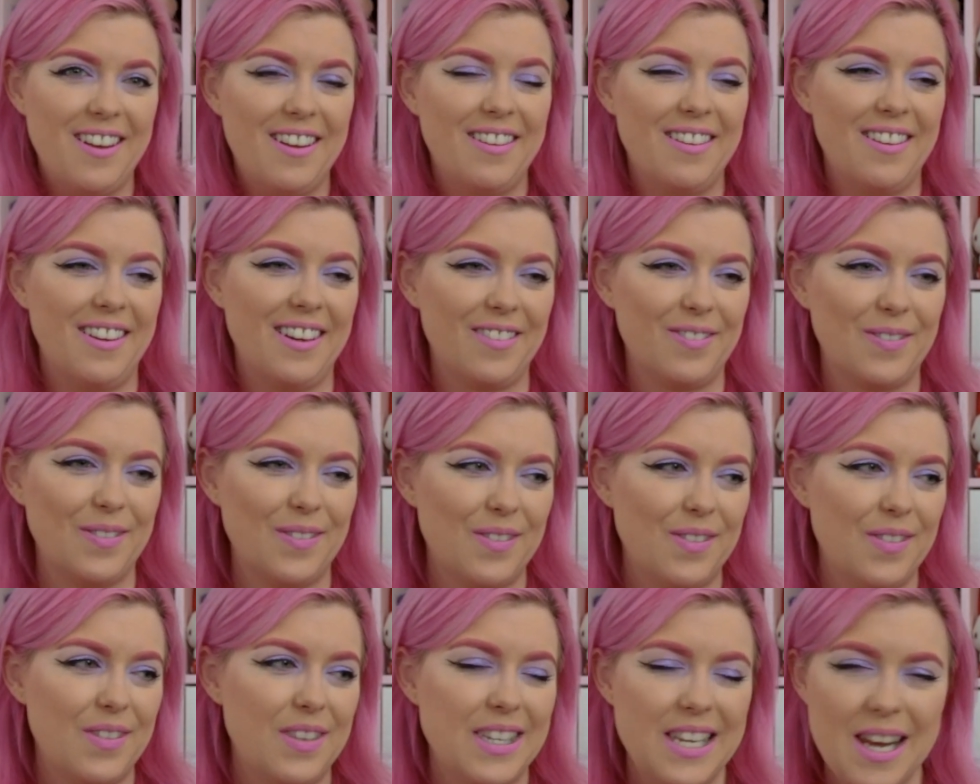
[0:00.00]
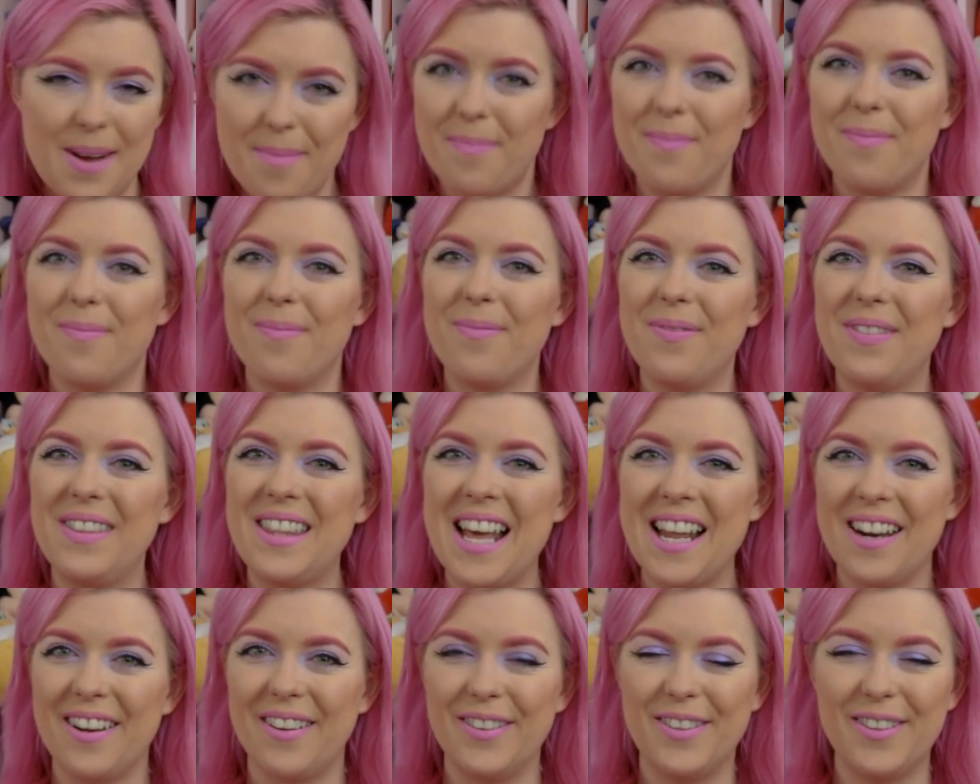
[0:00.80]
like, yep,
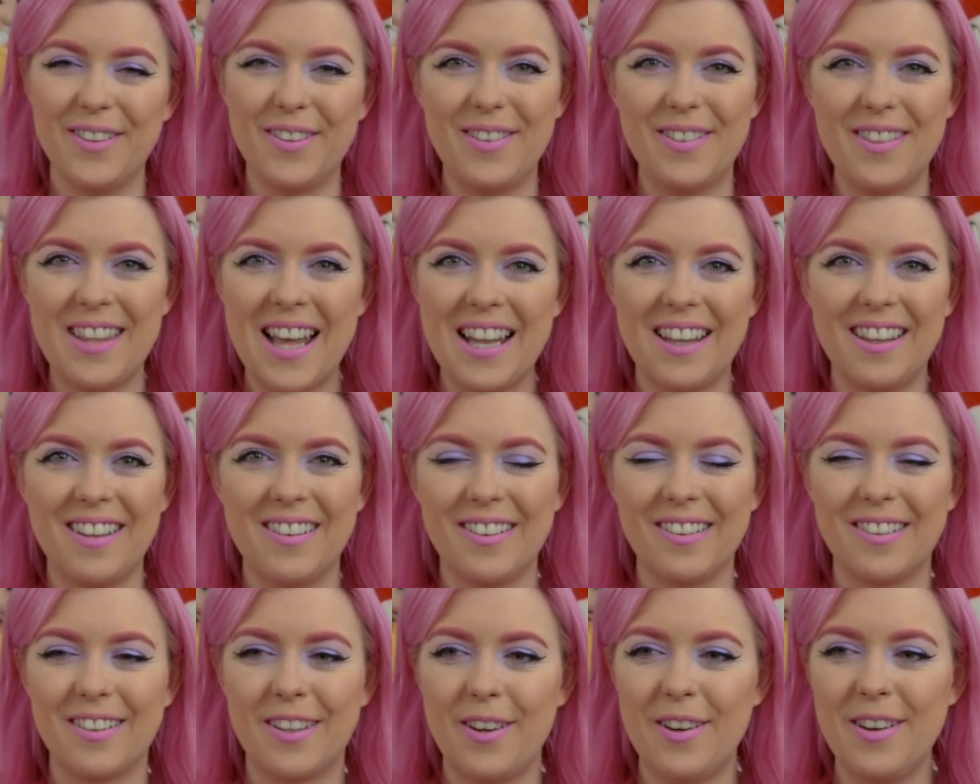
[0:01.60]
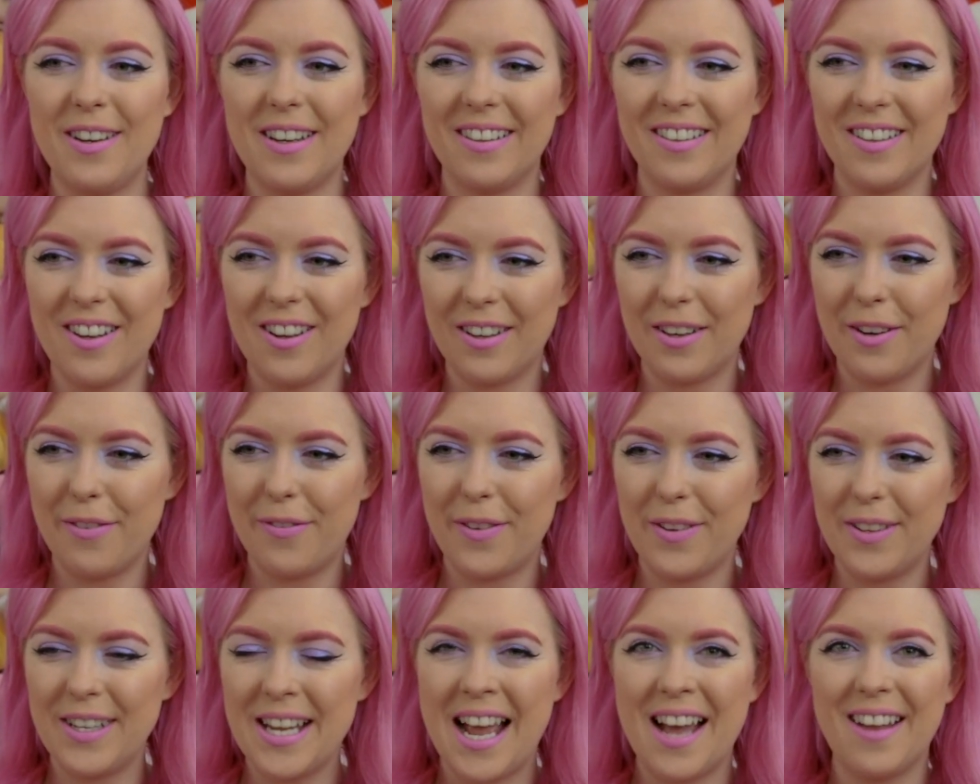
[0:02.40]
that'll do, that looks cute, it's not gonna
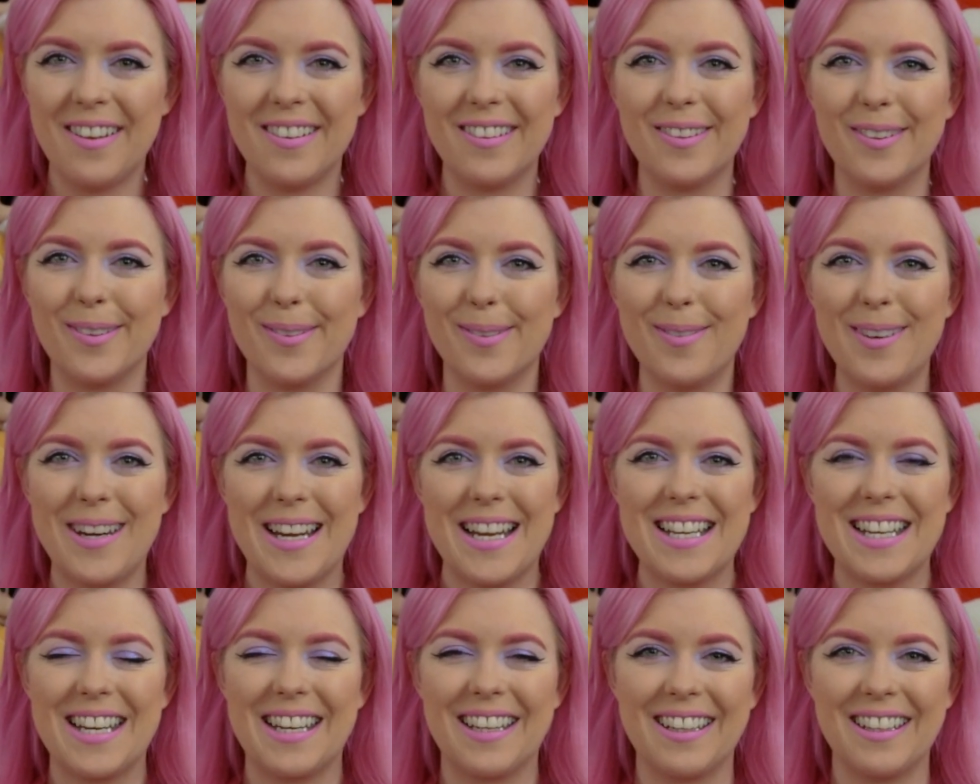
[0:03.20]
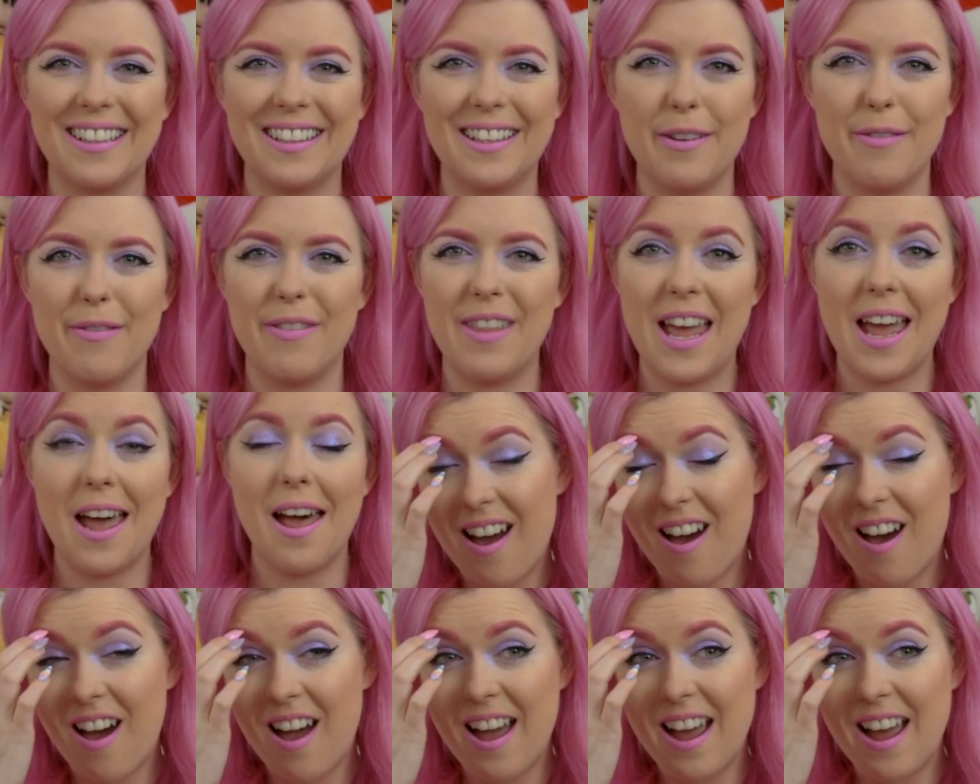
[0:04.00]
fall down, sweet, it can live there.